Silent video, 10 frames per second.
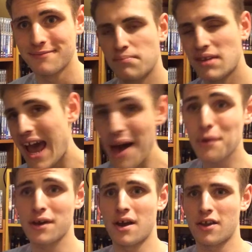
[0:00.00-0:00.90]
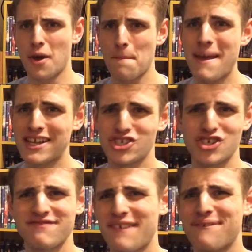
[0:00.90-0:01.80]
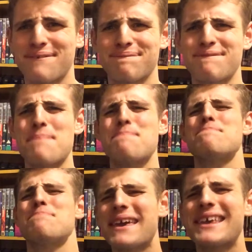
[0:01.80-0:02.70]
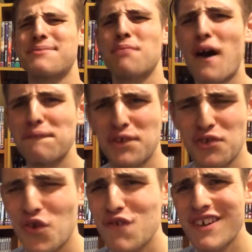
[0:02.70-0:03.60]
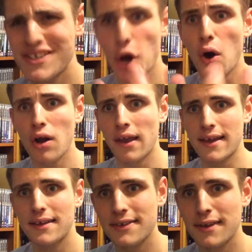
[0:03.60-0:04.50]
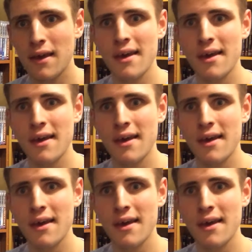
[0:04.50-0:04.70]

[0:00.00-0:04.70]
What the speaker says: But how can I not mention the biggest part of the story, the Daleks?